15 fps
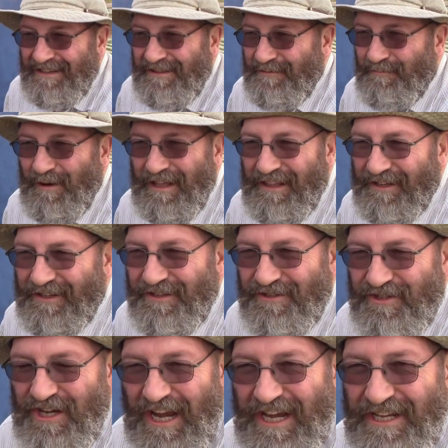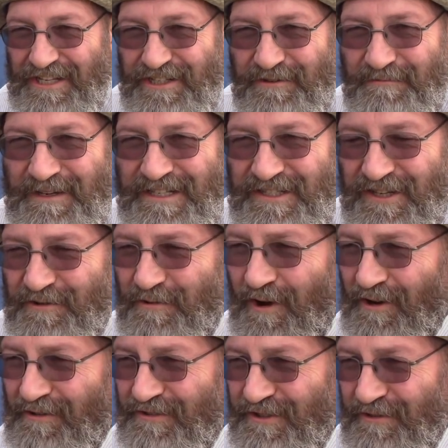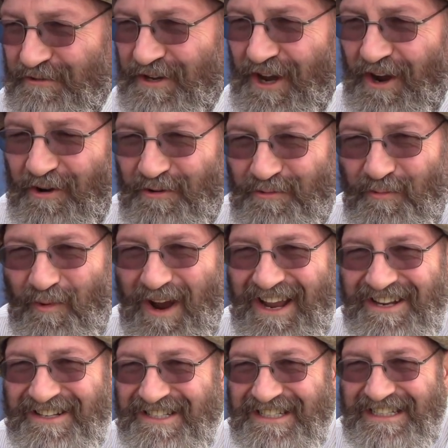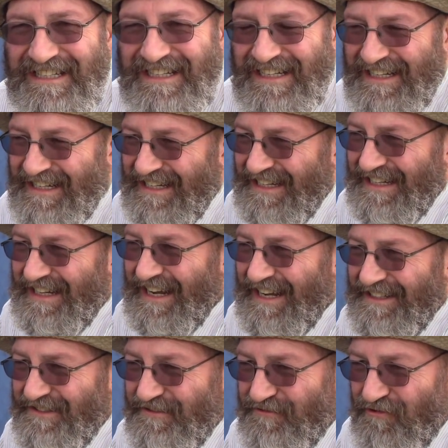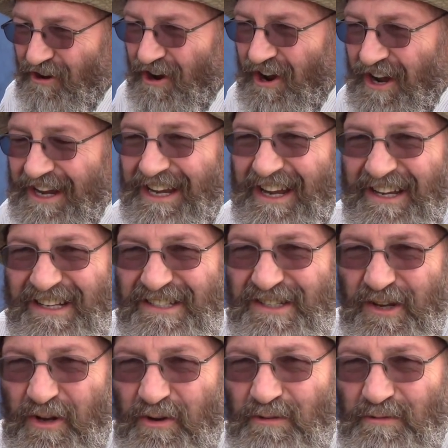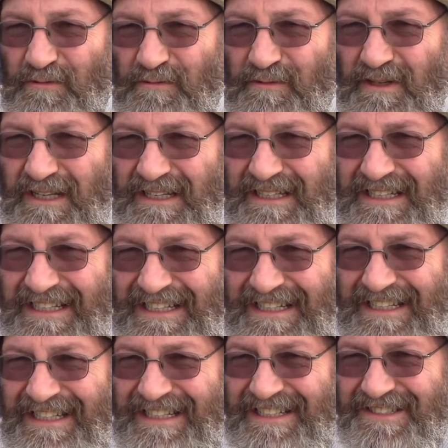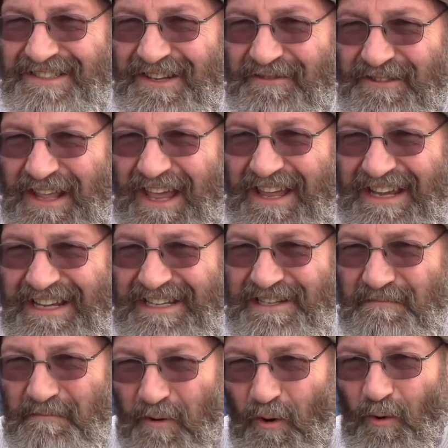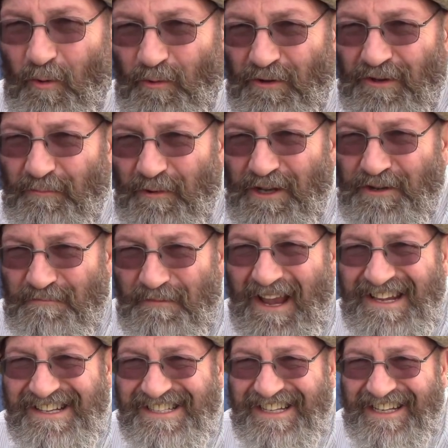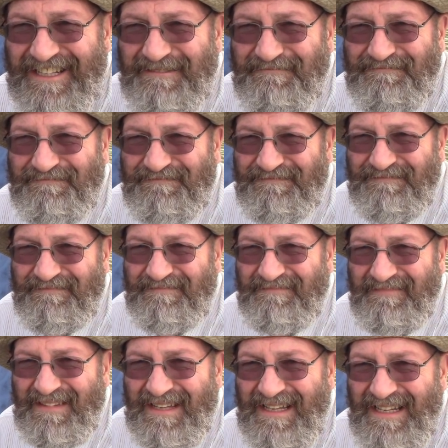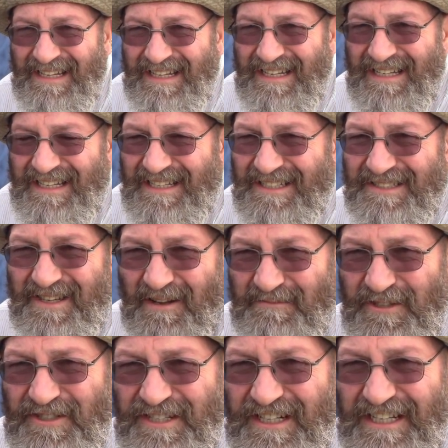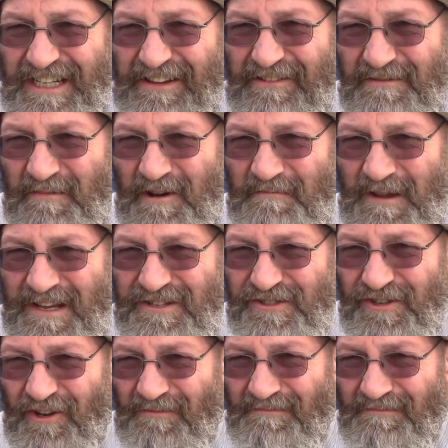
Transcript: the weather could change. It could be too hot, too cold, wet. It's dry and it's cool. So that is important when you're painting. So I'm just going to give it my best shot.